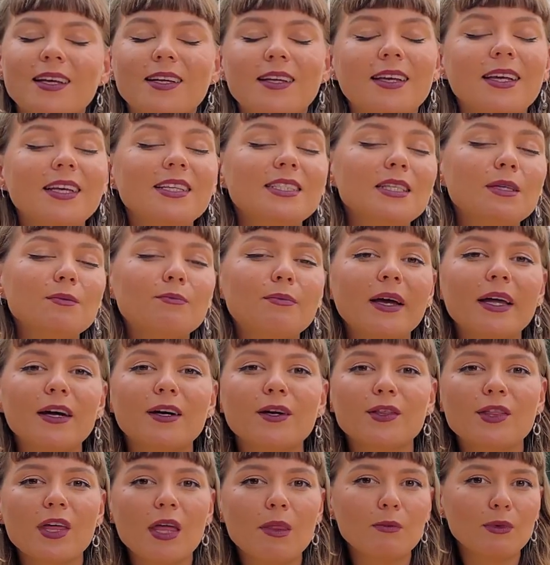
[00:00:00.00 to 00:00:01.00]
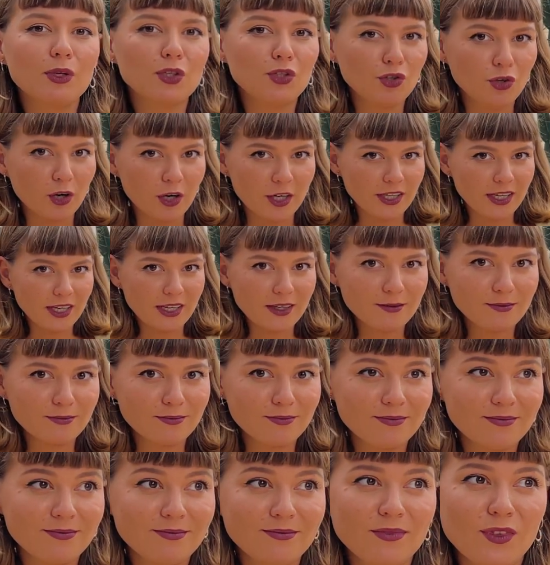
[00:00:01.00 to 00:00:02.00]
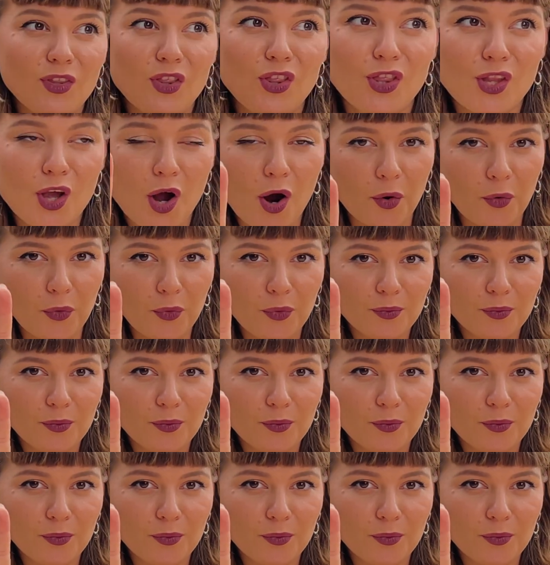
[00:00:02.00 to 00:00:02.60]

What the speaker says: Is it better than Midjourney? No,